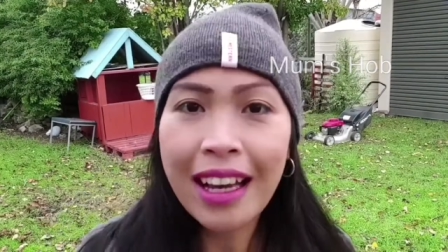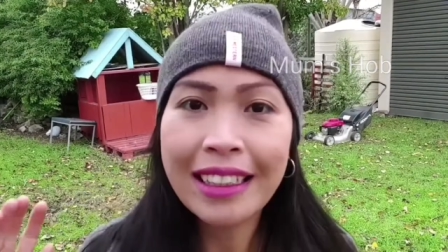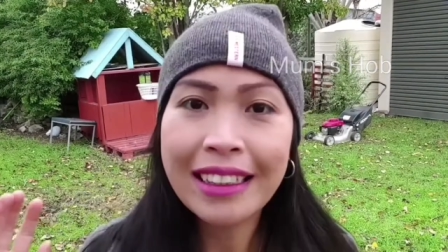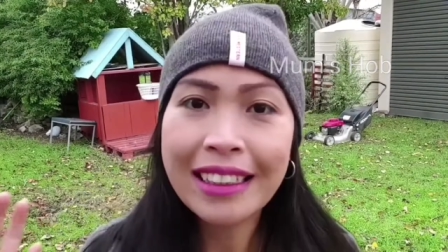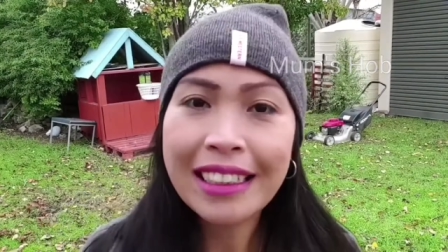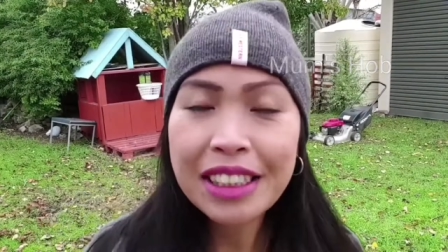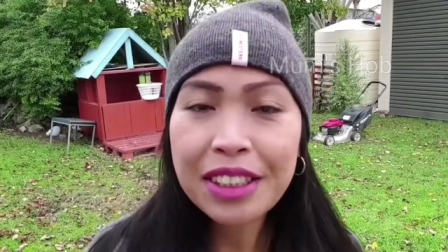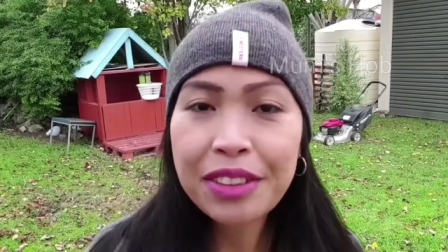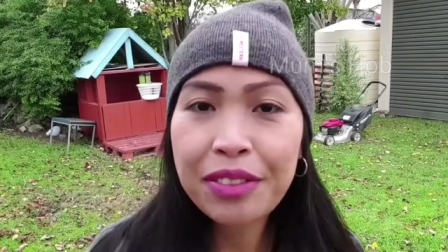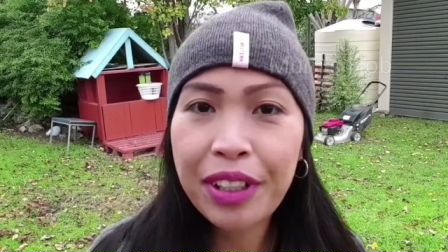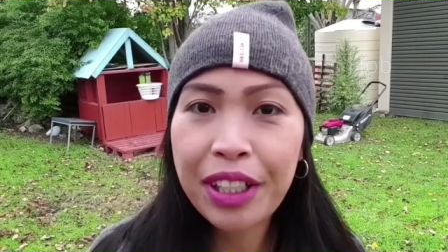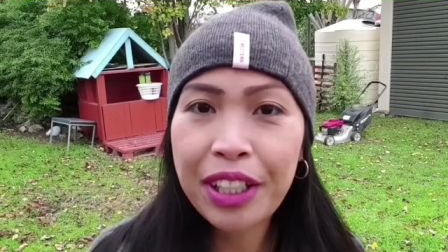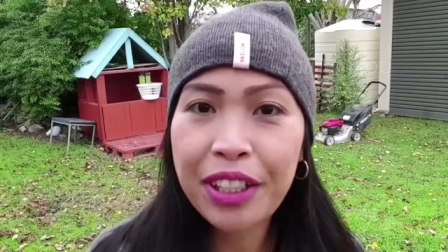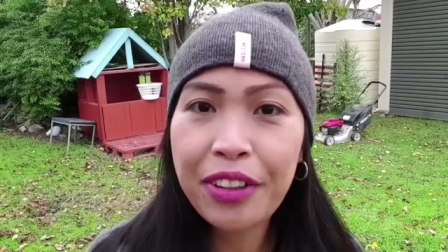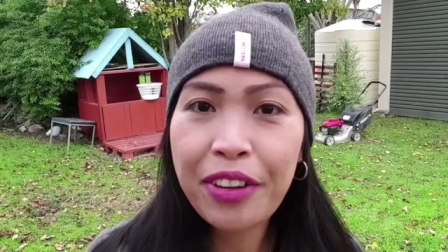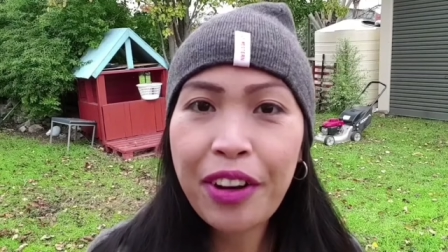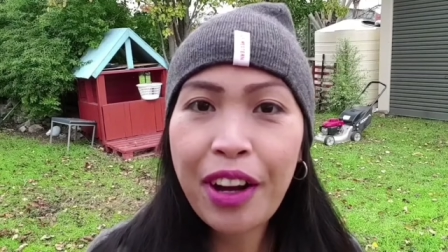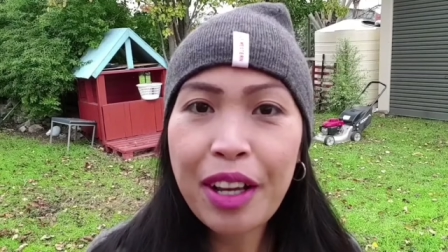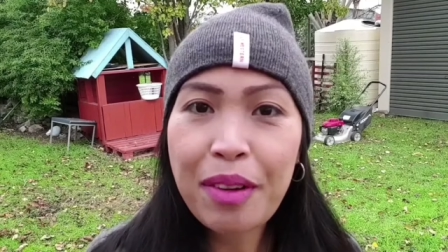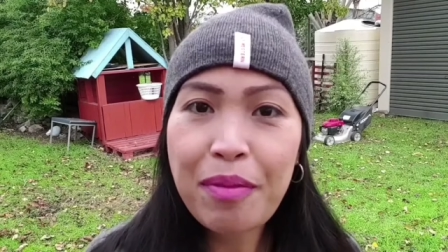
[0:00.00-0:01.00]
And this
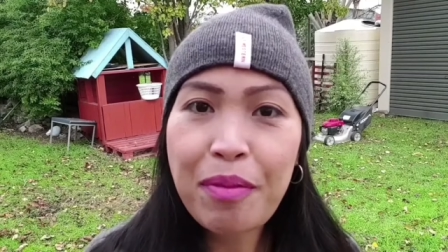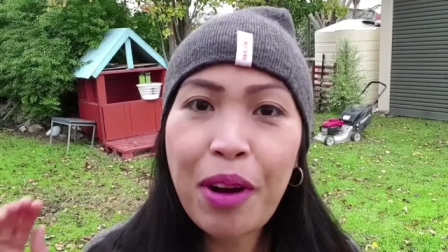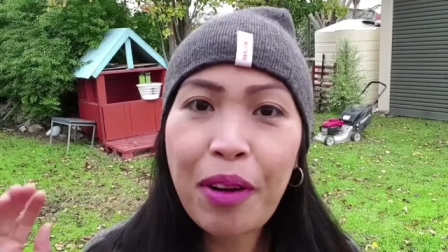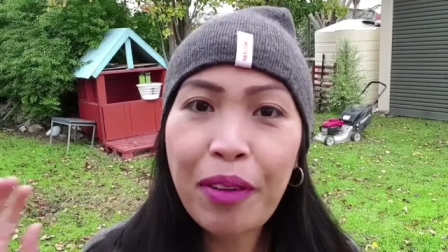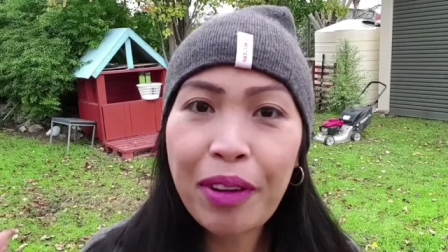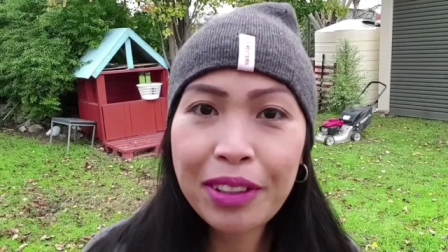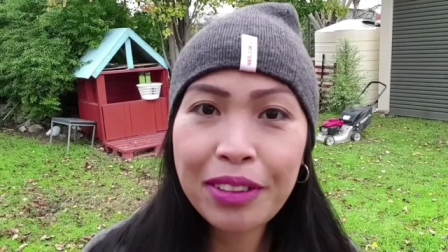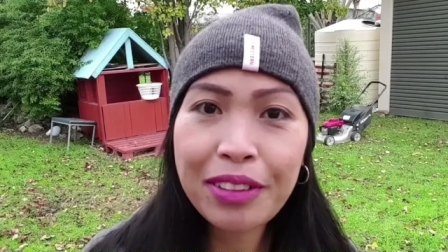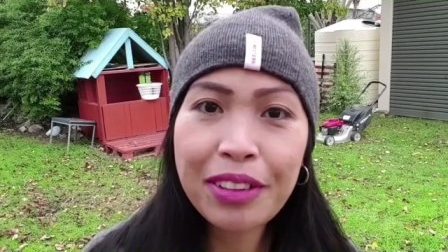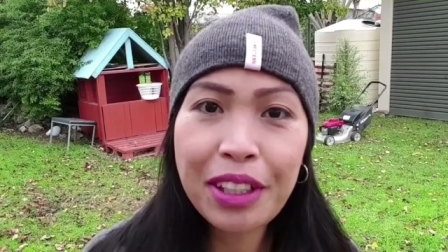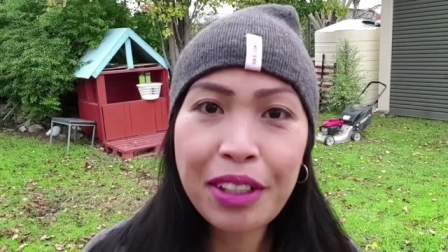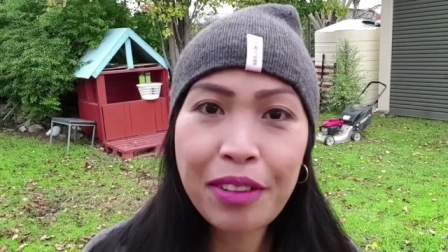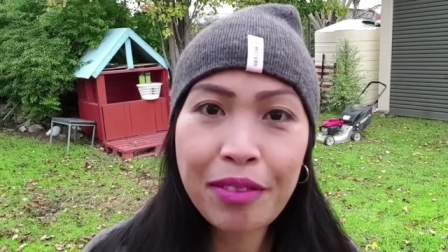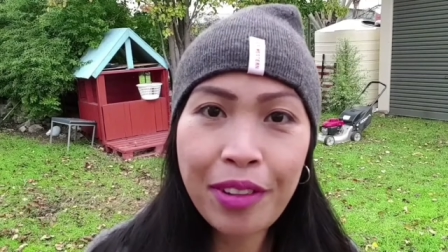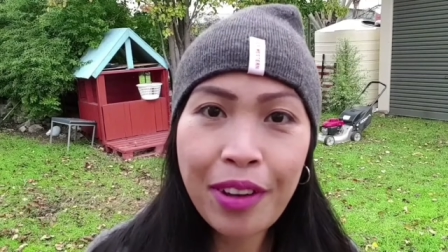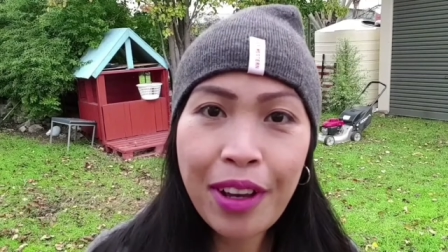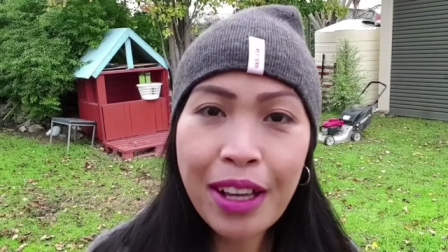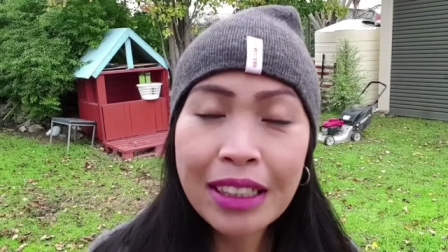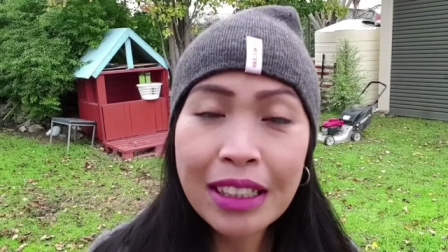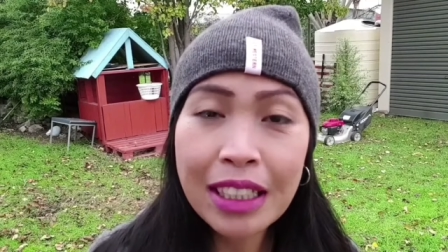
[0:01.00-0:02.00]
video I am going to
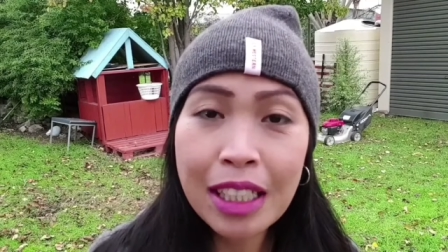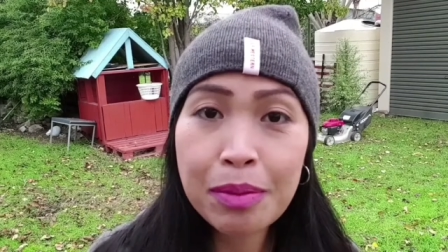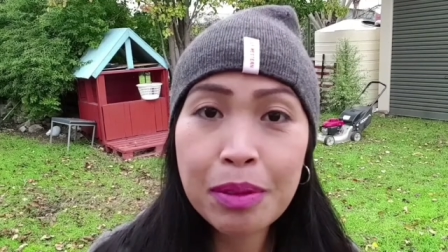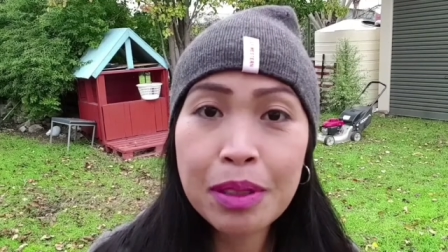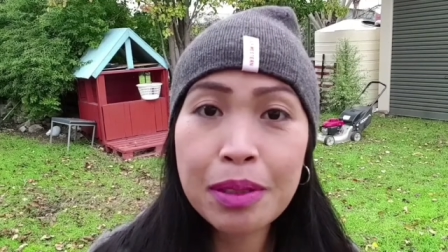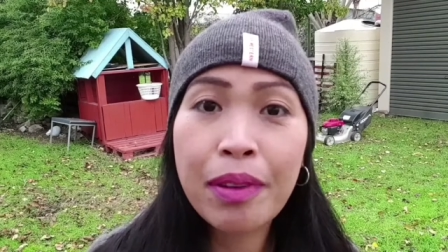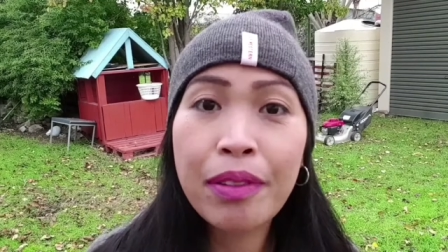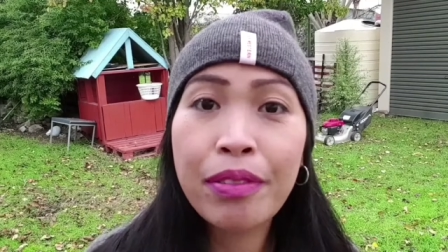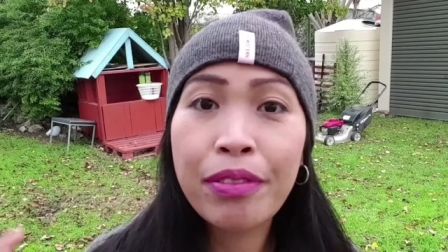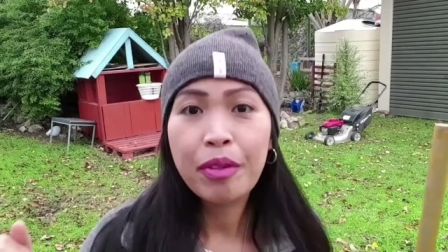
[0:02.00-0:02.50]
give you a tips